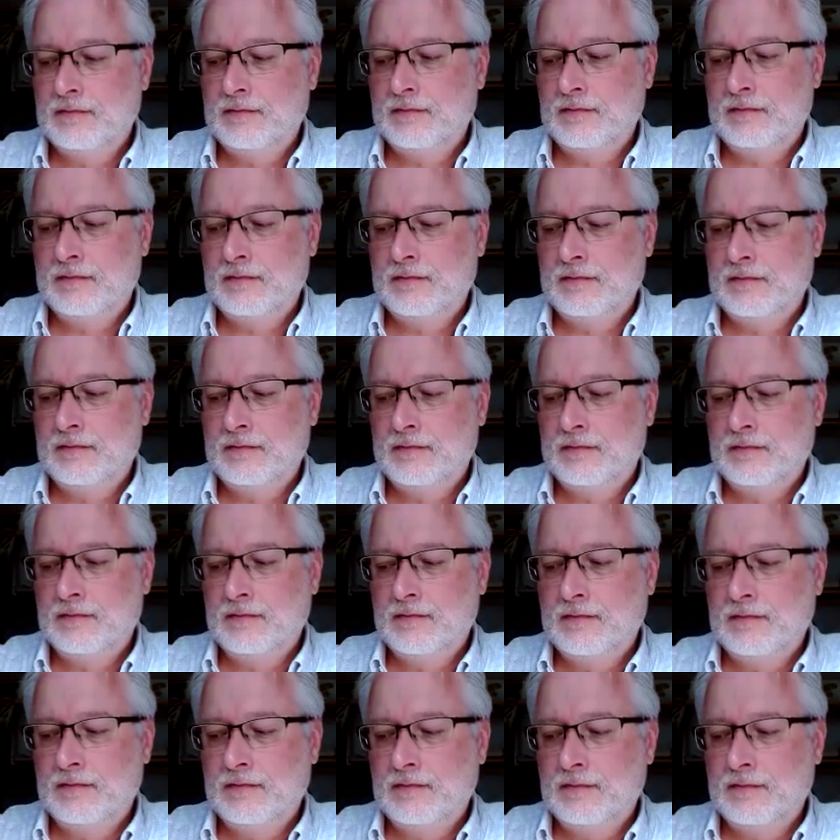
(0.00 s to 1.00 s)

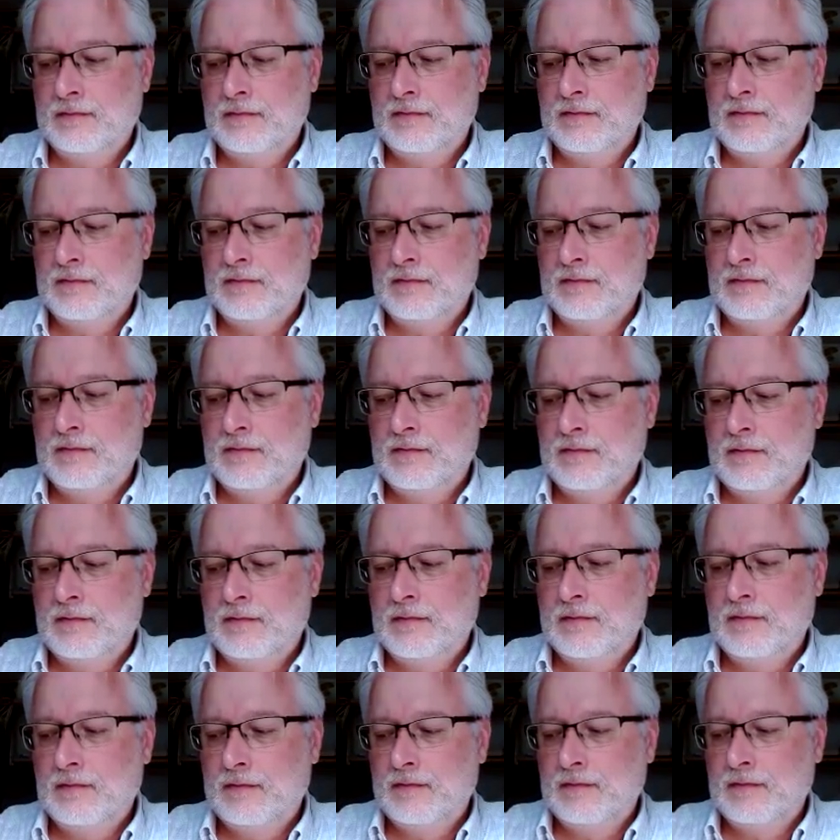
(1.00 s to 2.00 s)

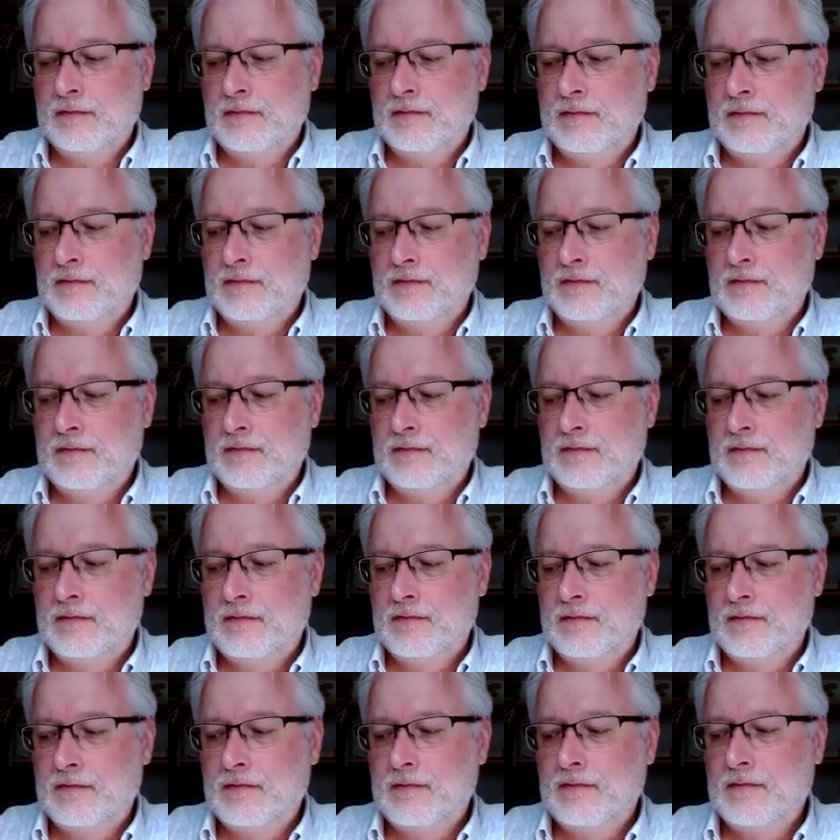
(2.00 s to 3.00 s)

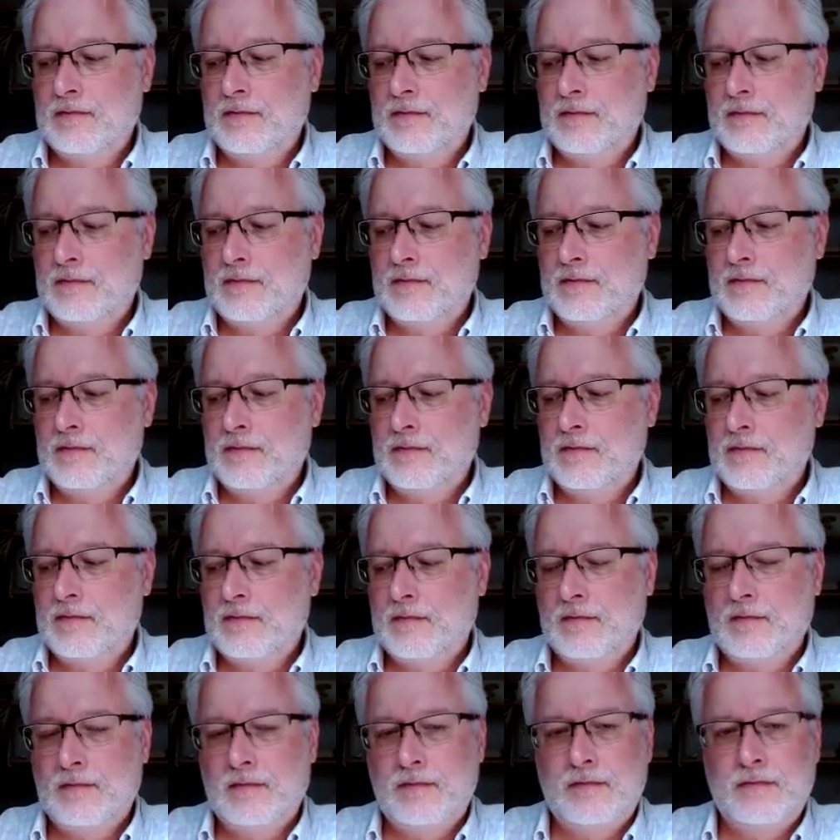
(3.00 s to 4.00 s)

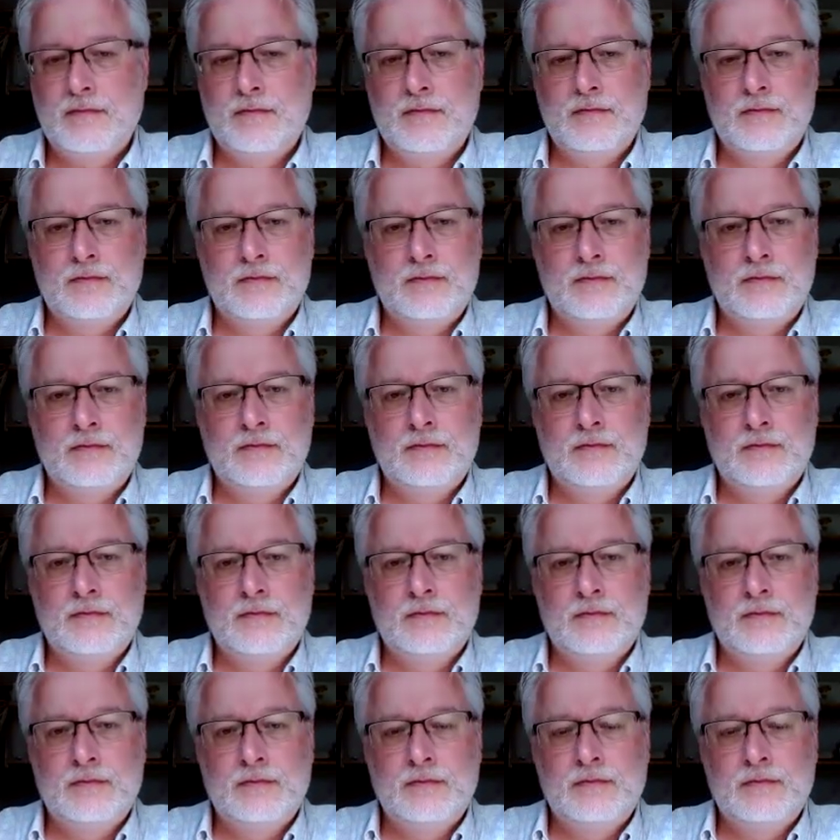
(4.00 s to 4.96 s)
No words are spoken by the person on screen.